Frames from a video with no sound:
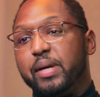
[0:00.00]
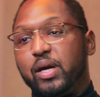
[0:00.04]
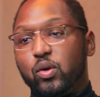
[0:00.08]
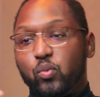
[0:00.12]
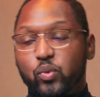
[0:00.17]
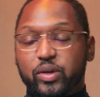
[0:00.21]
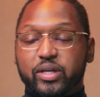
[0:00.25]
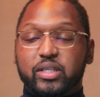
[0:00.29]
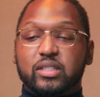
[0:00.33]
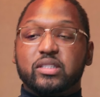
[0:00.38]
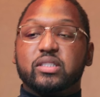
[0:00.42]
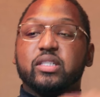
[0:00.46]

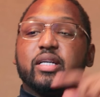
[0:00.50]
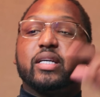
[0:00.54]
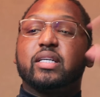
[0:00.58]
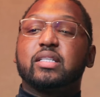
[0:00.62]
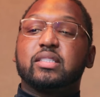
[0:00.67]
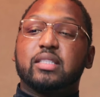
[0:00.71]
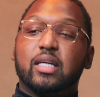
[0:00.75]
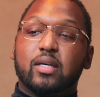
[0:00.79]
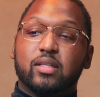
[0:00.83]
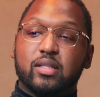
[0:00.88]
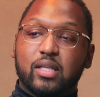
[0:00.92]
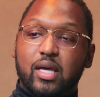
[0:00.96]
when it takes
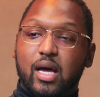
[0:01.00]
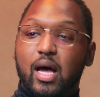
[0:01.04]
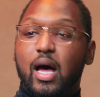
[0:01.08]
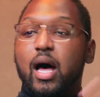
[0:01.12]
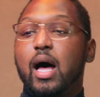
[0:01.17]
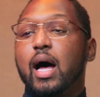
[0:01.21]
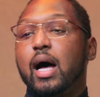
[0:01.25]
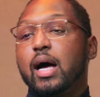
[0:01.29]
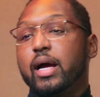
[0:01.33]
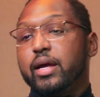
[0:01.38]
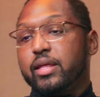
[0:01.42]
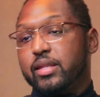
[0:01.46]
out the
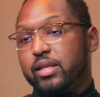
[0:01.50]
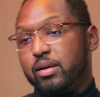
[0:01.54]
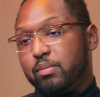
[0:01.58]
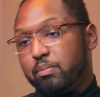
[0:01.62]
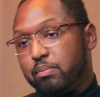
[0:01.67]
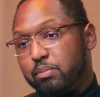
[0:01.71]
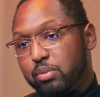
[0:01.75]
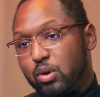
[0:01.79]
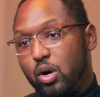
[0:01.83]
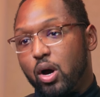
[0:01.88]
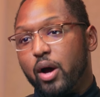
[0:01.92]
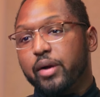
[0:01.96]
high that
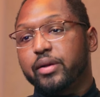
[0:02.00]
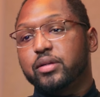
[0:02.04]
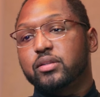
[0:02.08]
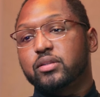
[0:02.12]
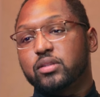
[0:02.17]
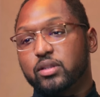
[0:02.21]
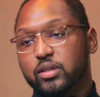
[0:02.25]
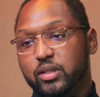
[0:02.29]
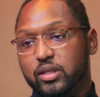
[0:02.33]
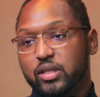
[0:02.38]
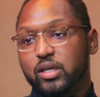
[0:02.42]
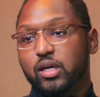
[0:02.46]
brought it
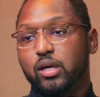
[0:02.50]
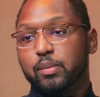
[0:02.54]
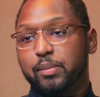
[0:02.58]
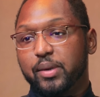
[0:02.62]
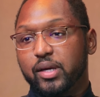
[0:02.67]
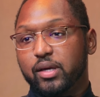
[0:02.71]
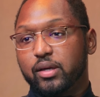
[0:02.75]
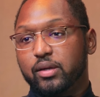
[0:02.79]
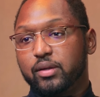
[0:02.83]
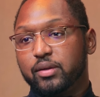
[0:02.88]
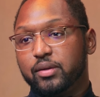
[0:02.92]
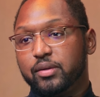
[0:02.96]
to the EMA.